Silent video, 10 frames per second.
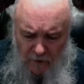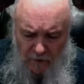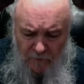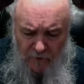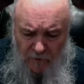
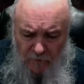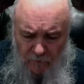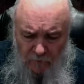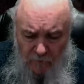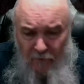And that
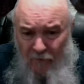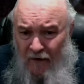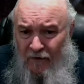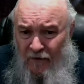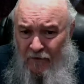
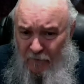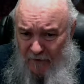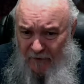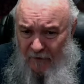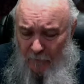reminded
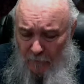me